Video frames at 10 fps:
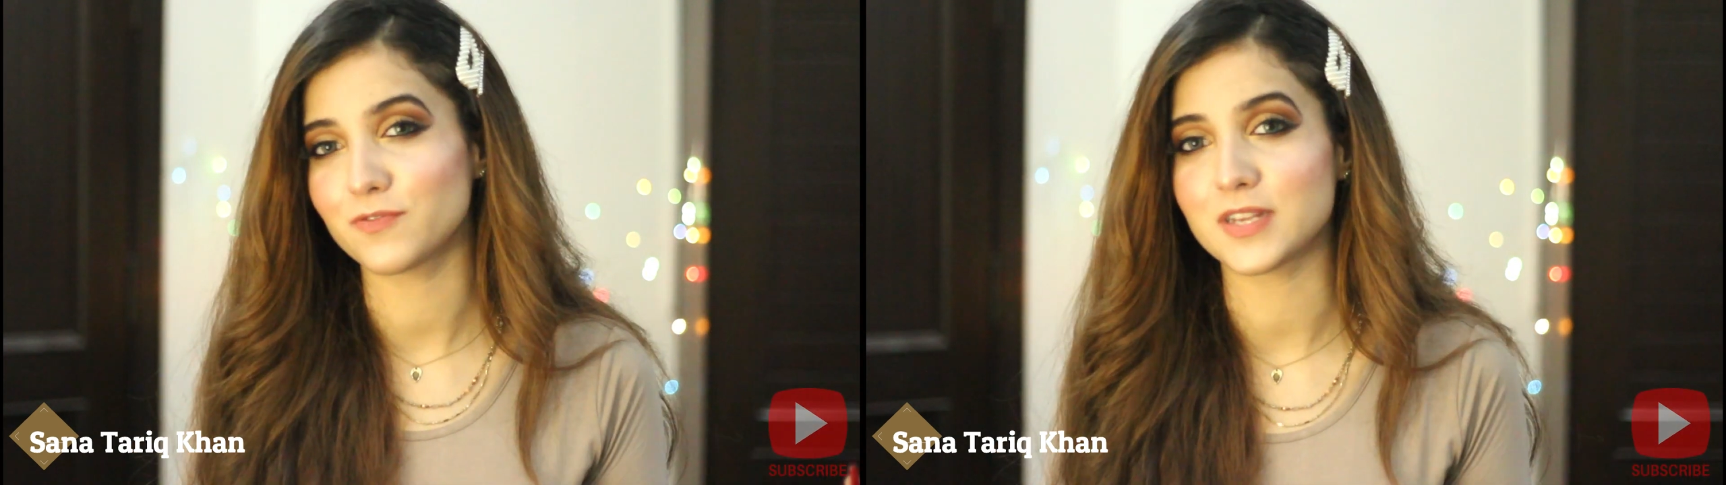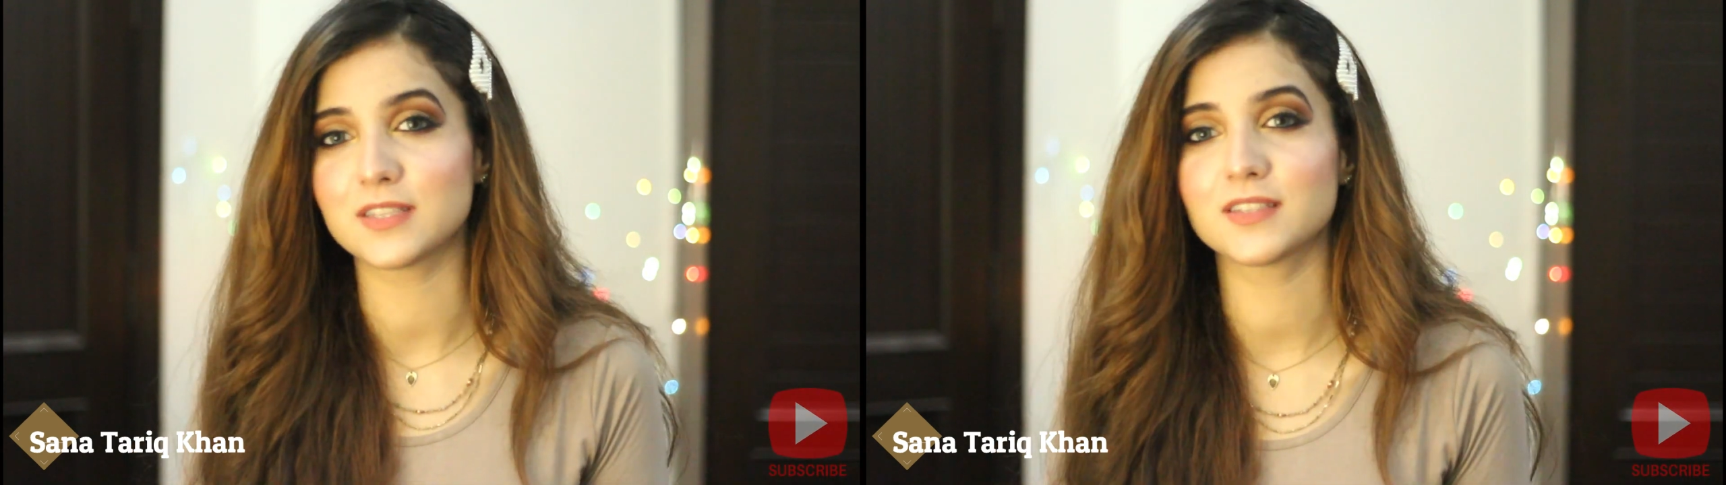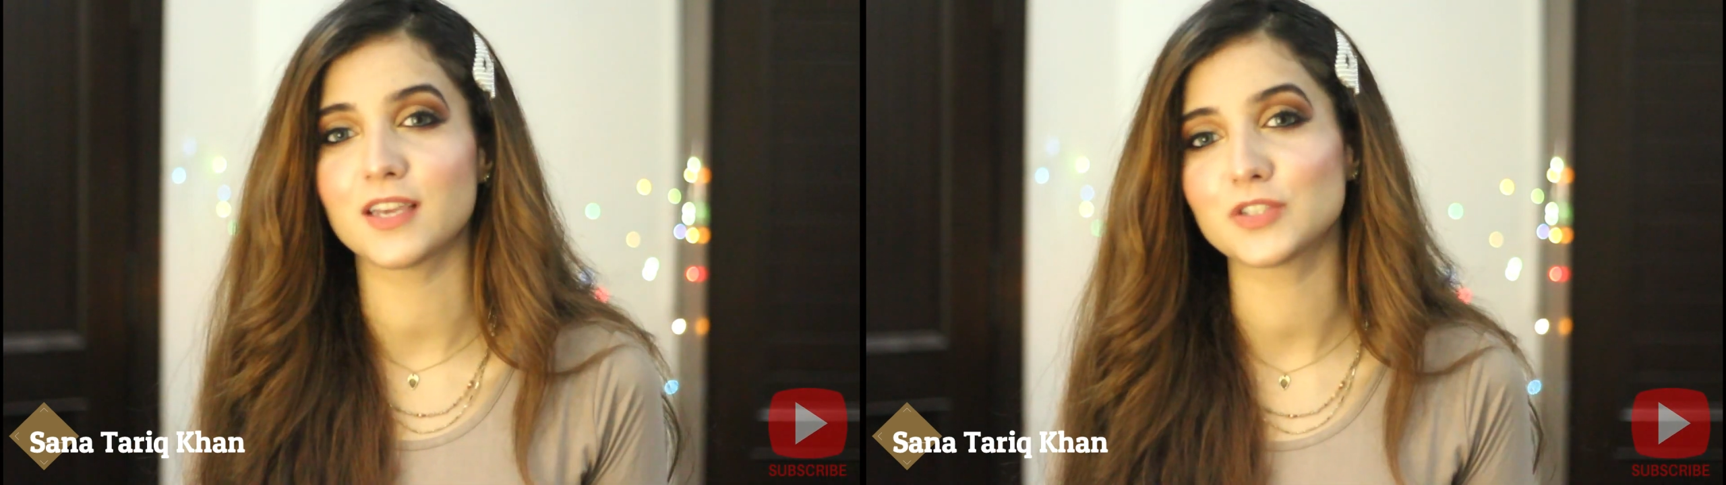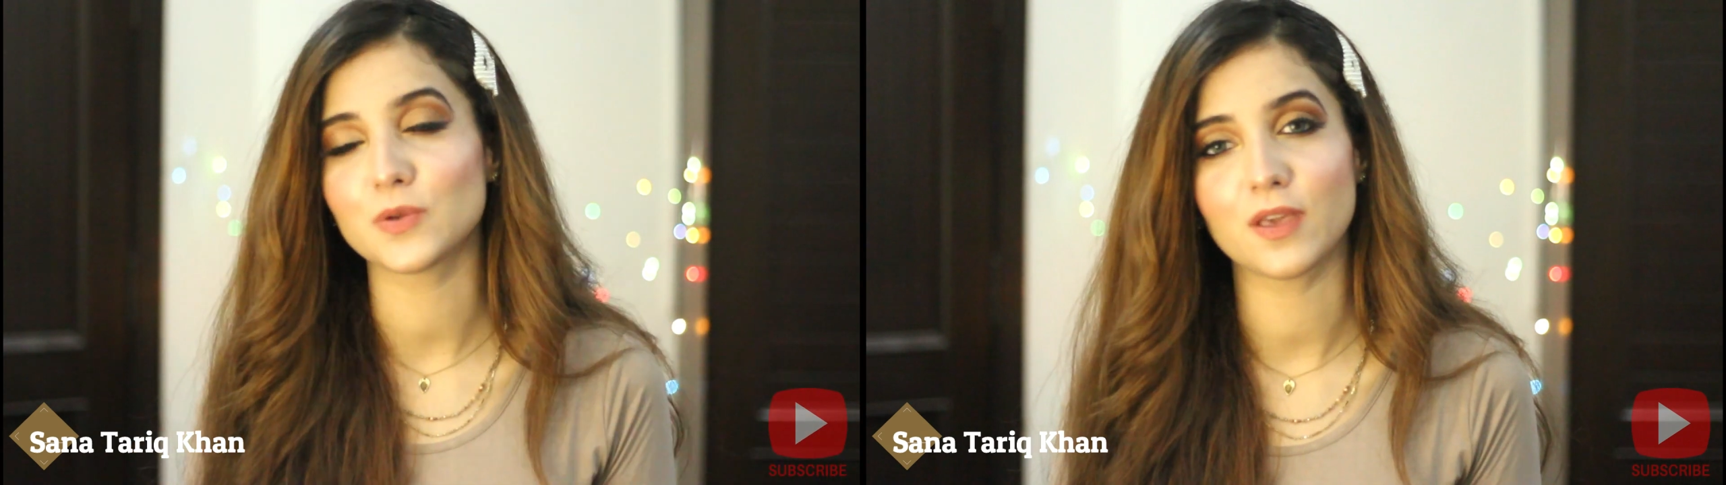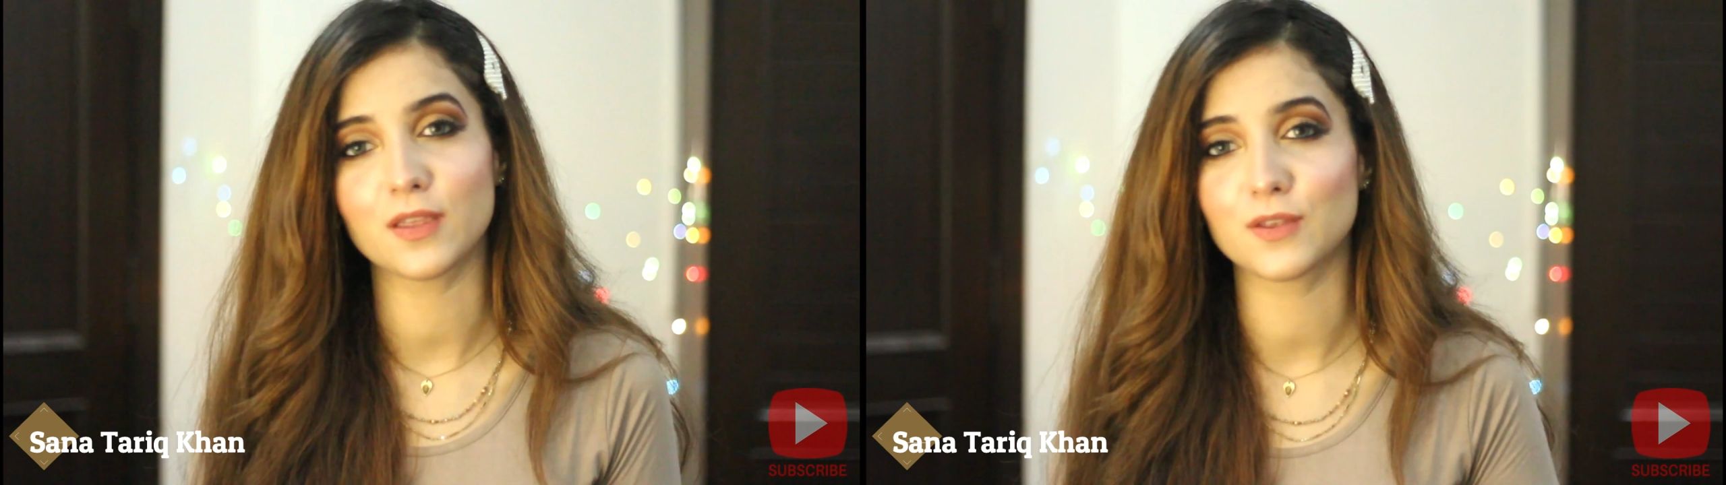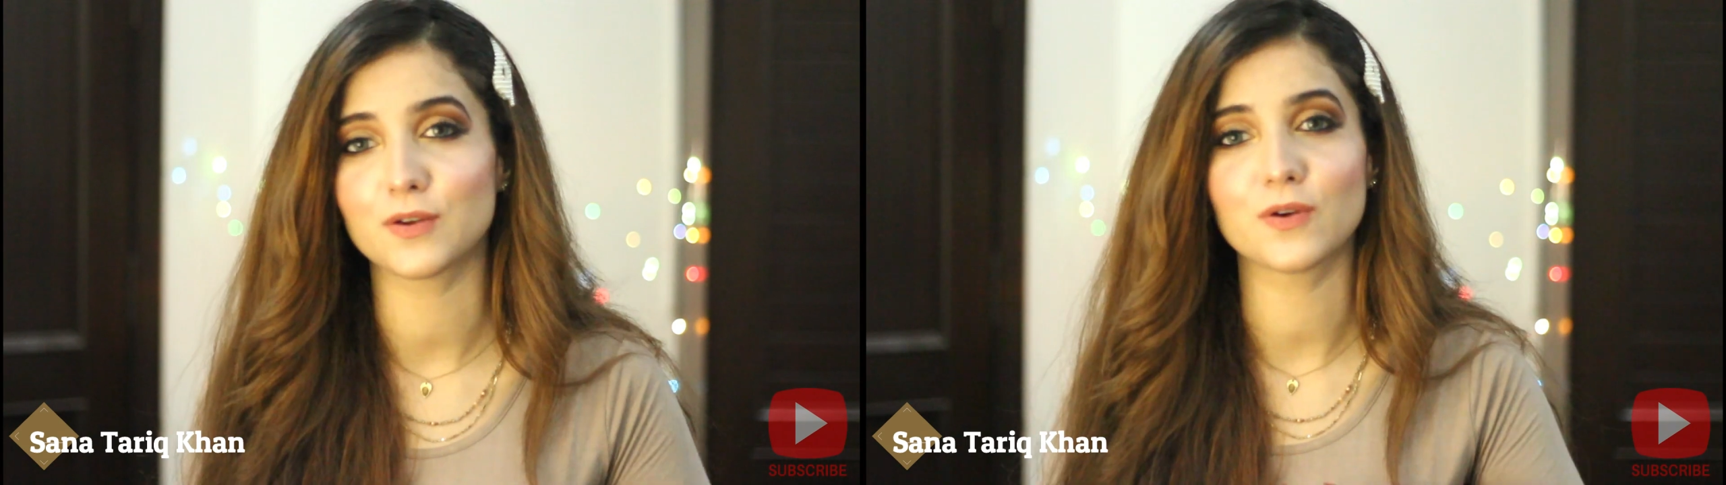friend's get together